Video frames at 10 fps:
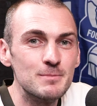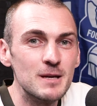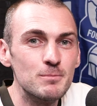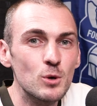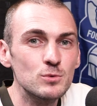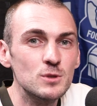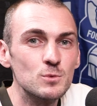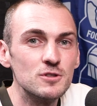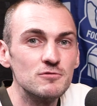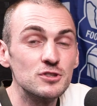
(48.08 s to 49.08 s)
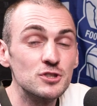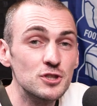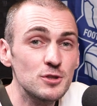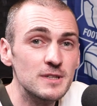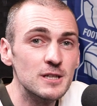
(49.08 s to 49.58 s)
beat Bolton Wanderers
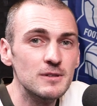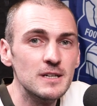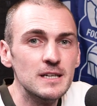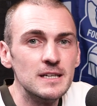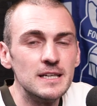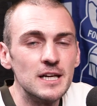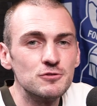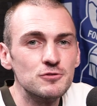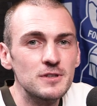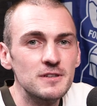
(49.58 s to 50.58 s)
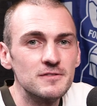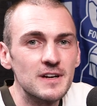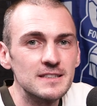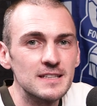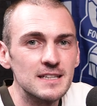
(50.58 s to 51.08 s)
2-0 in a truly
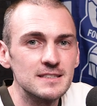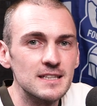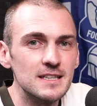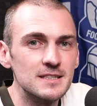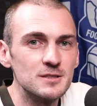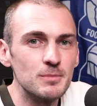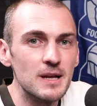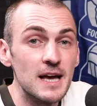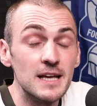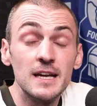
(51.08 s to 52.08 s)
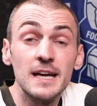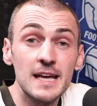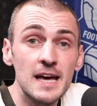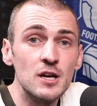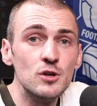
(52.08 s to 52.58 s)
fantastic display. And
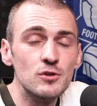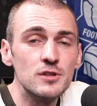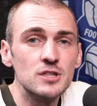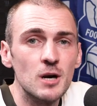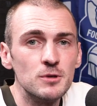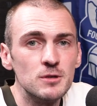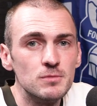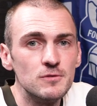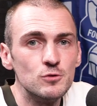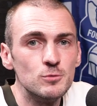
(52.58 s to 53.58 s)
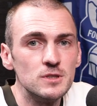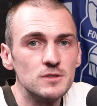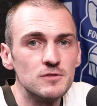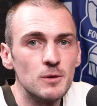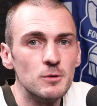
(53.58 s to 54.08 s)
again, another dominant performance
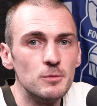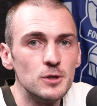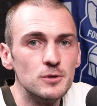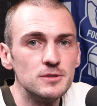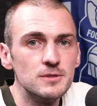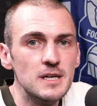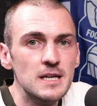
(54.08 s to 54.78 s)
from the Blues.